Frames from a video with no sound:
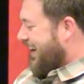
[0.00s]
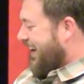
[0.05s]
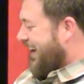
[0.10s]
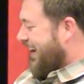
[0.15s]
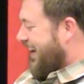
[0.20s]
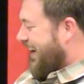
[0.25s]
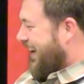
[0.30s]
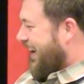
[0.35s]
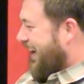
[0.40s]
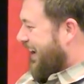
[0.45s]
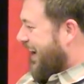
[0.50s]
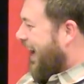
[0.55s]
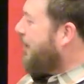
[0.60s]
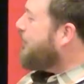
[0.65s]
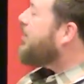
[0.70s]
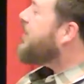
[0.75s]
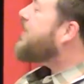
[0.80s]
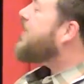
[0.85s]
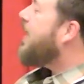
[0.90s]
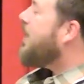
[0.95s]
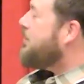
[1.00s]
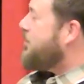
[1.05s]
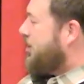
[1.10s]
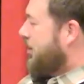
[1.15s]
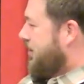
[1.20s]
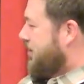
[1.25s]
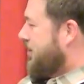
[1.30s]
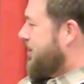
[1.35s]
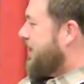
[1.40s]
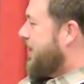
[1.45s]
Yeah, how many times did you
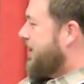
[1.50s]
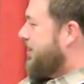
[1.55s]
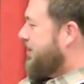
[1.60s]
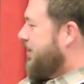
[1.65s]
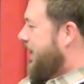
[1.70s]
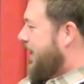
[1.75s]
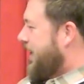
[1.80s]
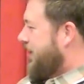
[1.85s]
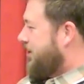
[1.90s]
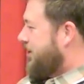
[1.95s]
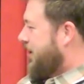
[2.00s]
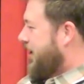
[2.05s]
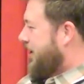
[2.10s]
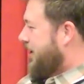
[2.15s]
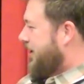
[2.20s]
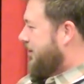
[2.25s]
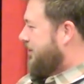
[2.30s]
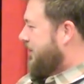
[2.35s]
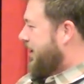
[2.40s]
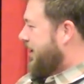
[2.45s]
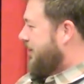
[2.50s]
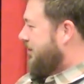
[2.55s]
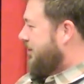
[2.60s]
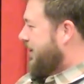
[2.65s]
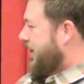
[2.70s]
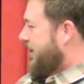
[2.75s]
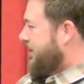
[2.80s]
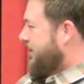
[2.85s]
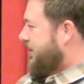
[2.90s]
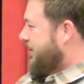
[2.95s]
almost get your ass shot off downrange?
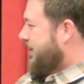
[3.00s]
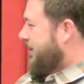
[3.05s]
